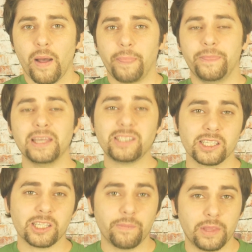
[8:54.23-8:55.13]
This is
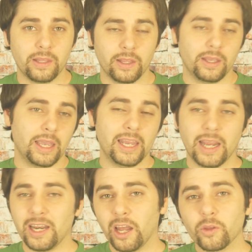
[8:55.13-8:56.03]
something,
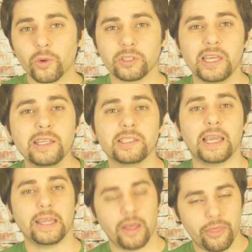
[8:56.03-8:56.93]
in other words, he's
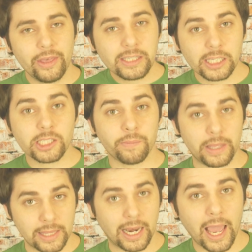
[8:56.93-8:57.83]
saying, this is
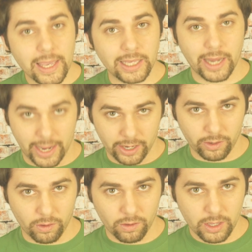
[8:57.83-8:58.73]
something that I can
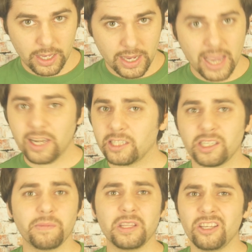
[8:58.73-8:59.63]
handle, and it's
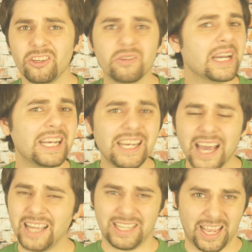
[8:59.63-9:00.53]
something that you
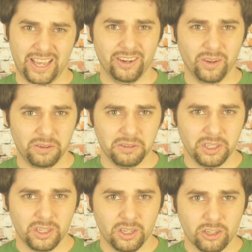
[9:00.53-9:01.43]
cannot handle.
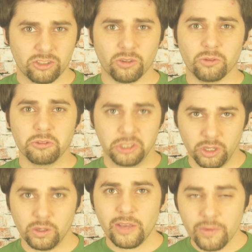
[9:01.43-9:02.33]
So
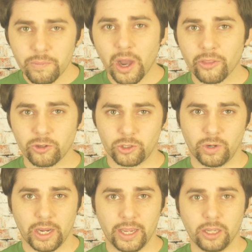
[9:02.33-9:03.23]
don't even bother
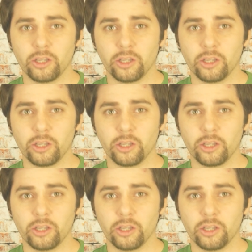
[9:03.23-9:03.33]
trying.